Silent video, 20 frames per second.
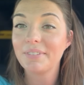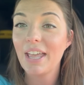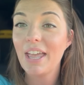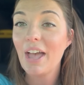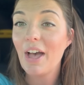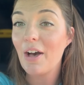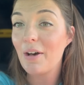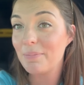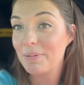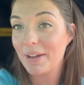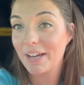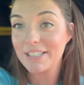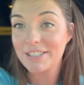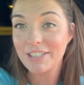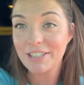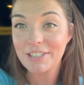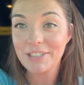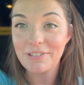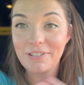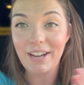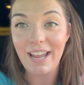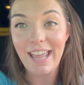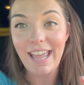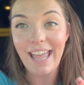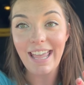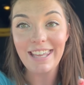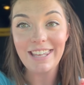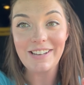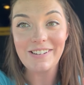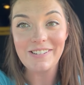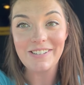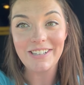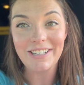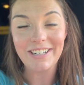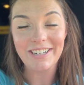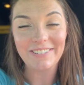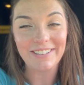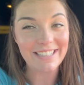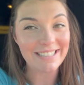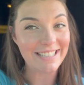hope you guys are enjoying
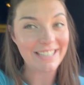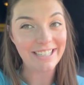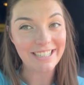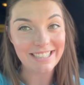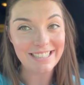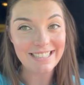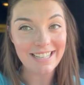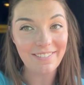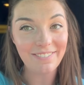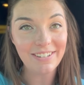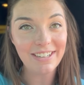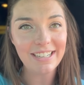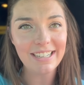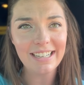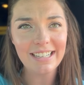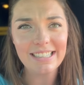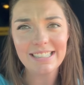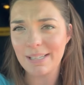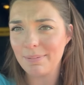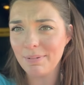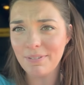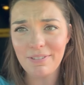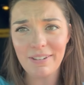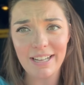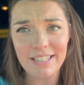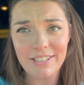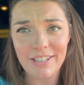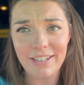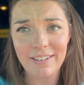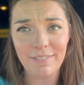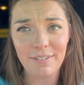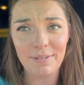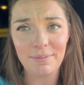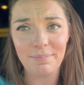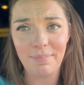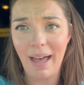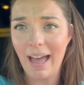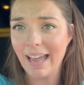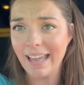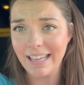your rest of your summer. Some of you guys are even
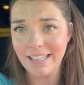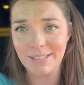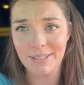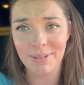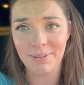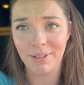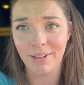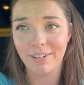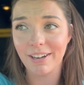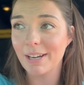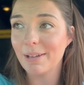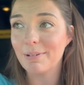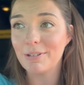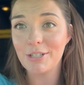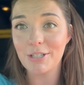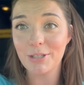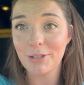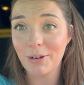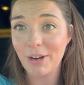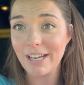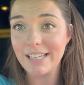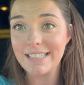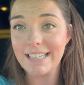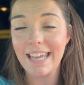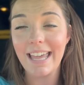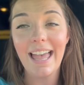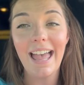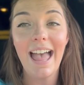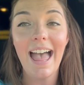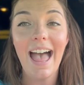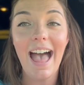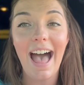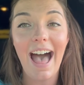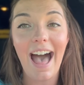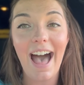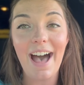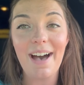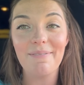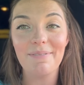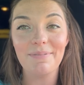back in school already, which is crazy.
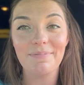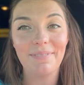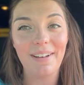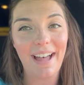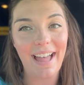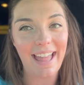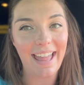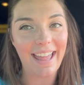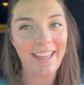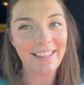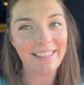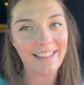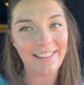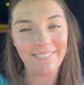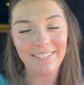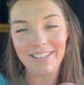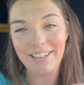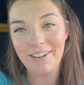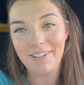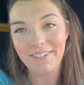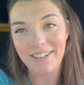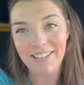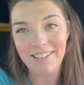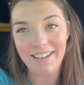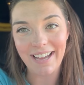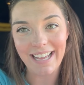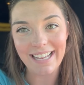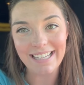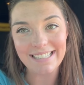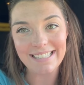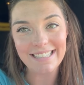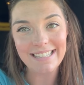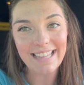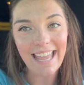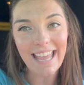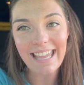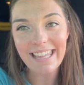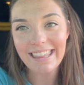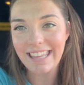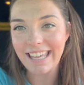But let me know what you guys
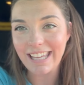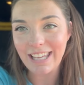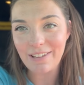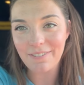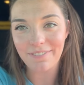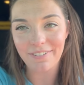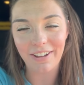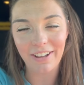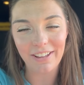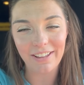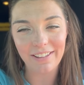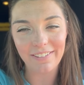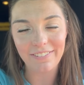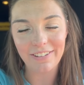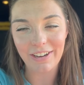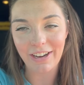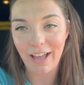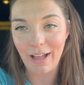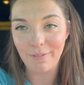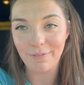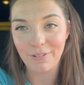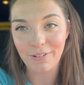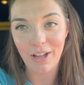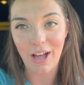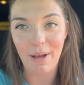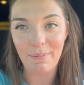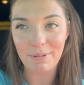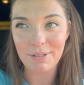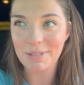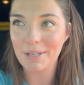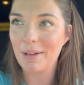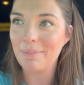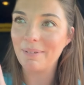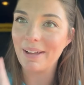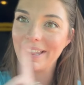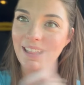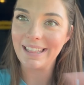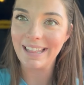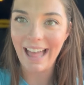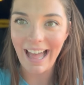think. Thank you for all of your helpful comments on my
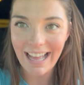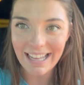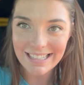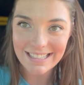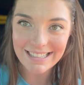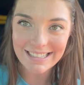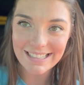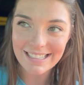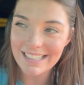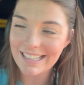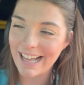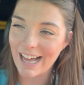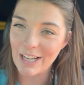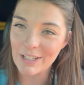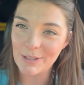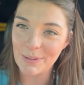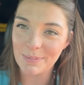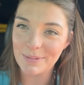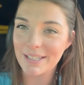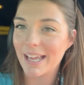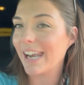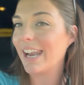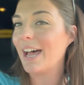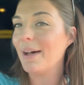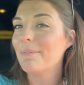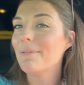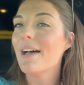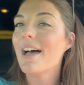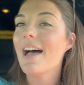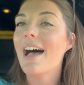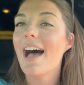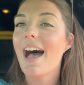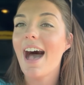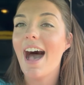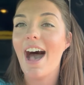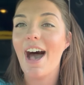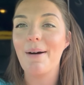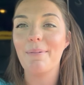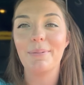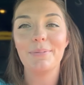last classroom setup.
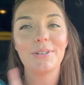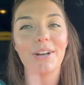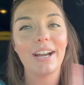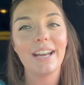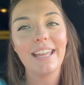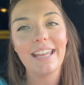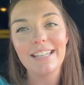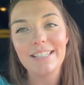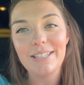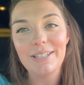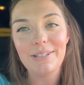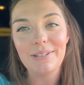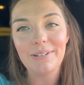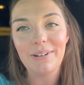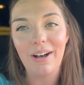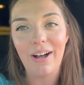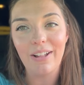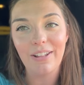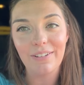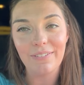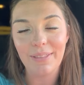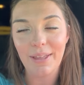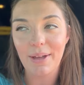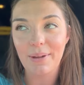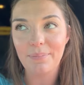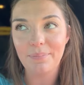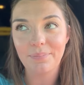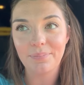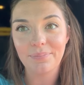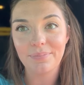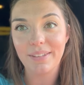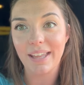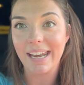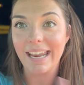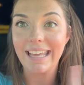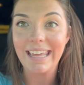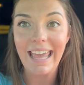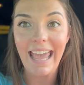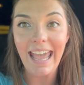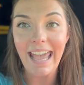I'm trying to get to all of them that I
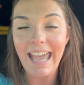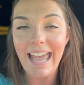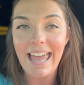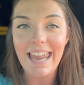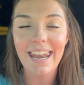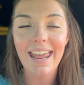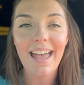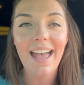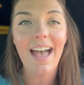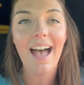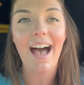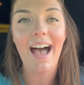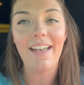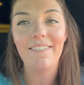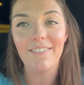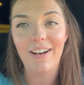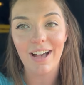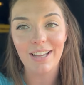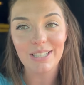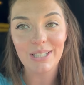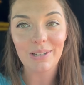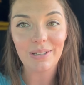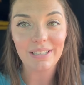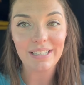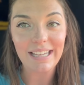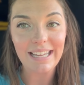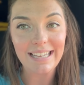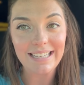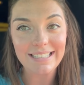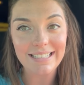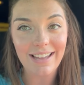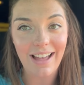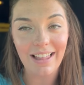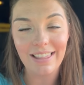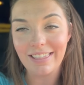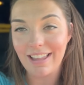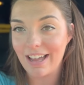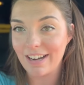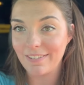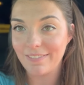can. I've also linked a
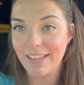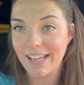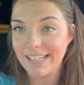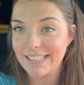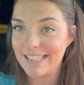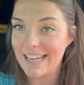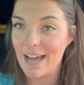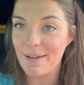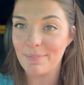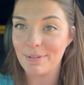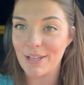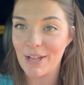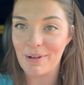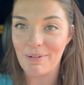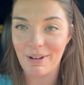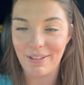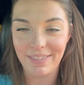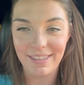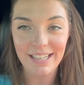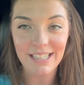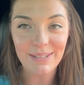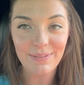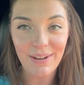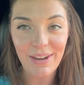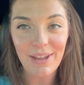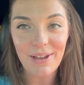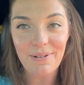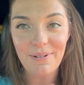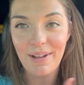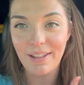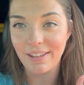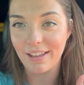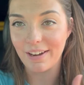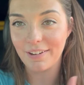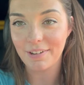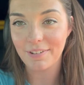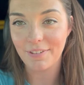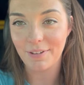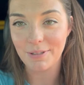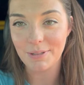lot of things down below on this video. A lot
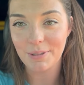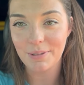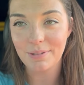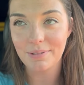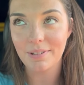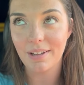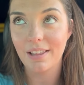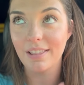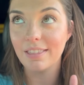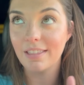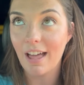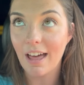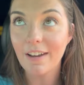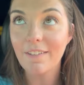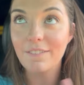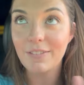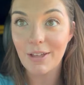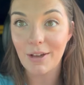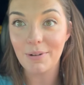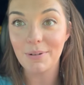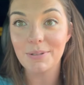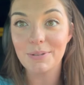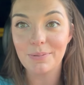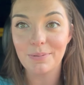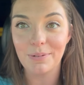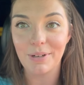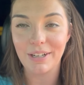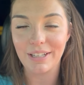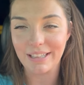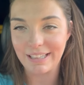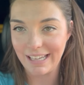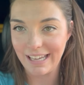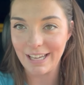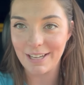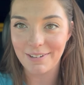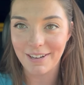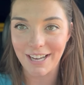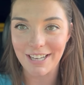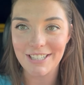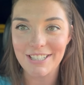of those were linked
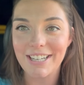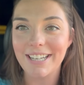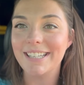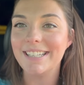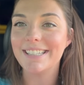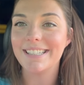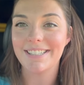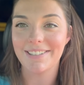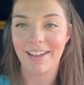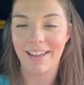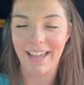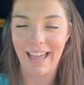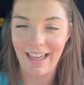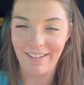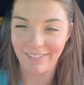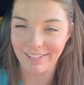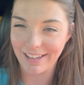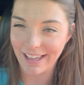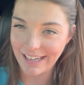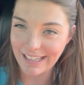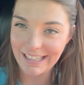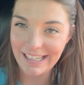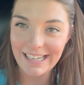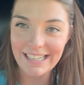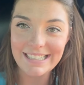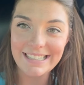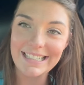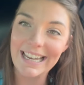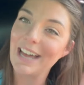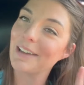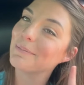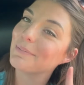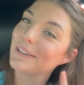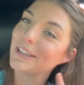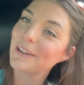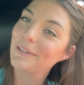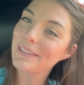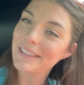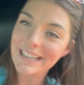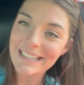questions, so I have a lot of links down
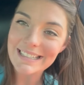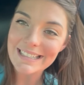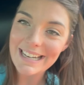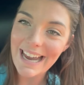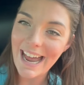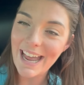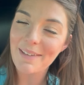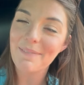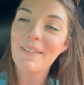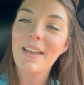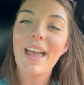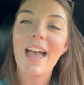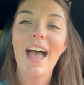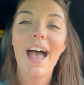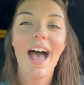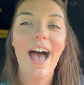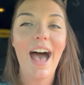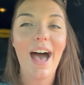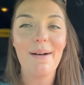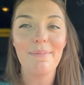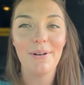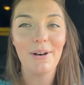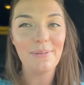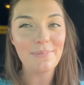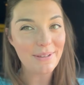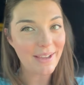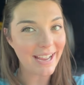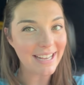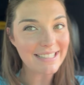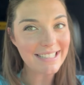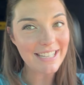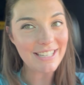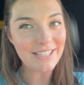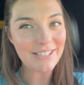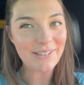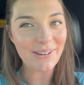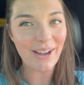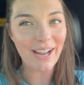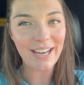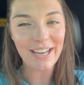below this time. Hope you guys
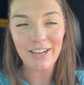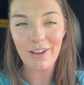enjoyed and